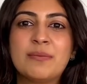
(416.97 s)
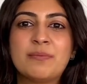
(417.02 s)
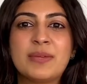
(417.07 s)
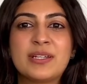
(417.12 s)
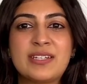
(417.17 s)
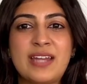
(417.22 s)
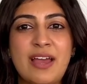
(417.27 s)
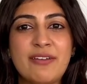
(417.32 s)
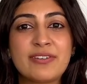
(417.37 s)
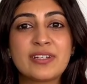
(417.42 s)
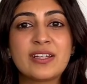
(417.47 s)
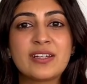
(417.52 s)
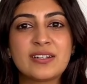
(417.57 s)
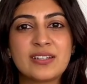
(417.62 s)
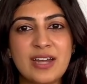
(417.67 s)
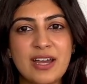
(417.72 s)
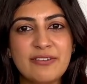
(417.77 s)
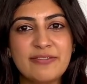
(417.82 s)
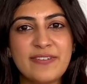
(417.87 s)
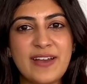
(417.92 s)
But having a
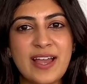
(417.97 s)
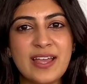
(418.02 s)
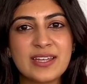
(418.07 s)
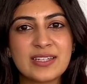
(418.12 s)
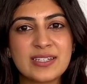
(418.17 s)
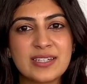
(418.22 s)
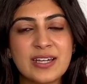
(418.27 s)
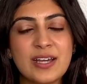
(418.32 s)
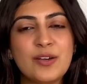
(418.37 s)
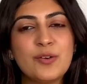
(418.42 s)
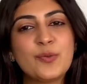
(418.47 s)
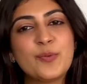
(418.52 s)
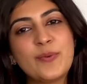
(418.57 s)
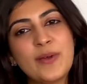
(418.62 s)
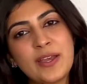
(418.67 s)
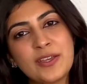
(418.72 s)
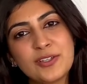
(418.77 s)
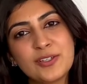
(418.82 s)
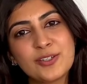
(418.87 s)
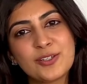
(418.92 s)
rough idea
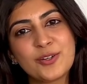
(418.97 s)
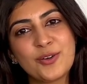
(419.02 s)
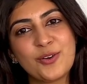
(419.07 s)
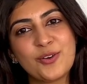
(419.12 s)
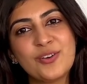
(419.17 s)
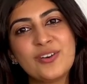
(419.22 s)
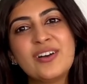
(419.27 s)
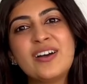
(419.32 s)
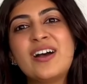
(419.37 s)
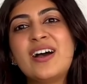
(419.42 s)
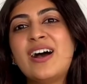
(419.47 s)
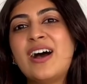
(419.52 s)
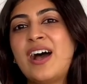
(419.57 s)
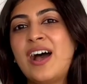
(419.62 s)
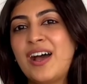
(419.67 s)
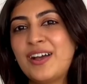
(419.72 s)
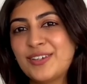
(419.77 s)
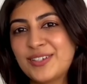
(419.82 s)
where you'll go, how